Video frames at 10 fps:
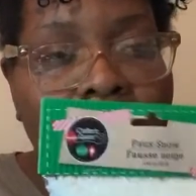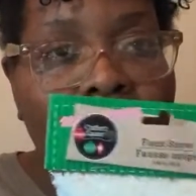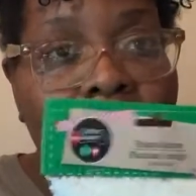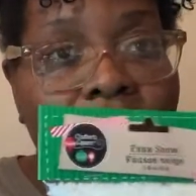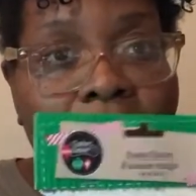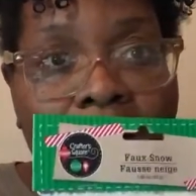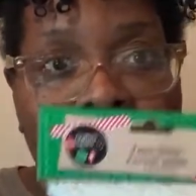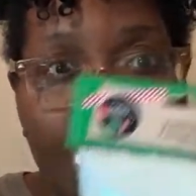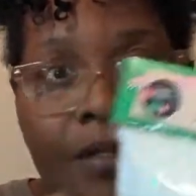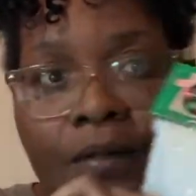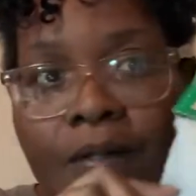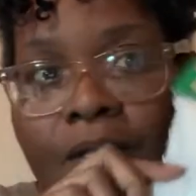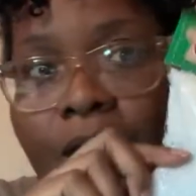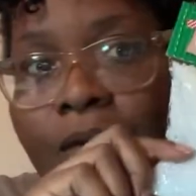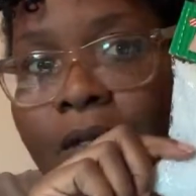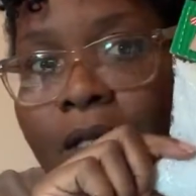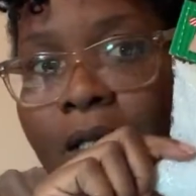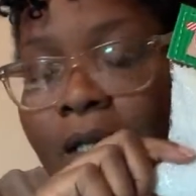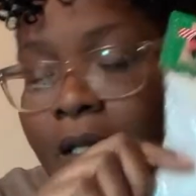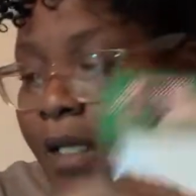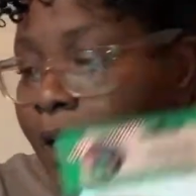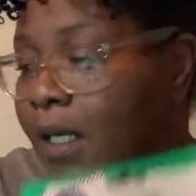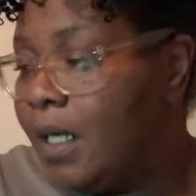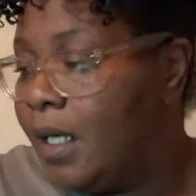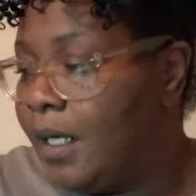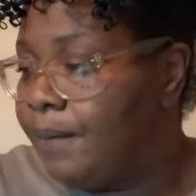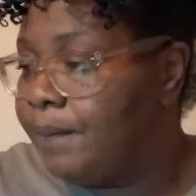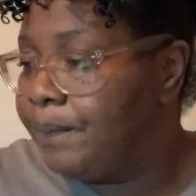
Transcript: a little shine too. So um,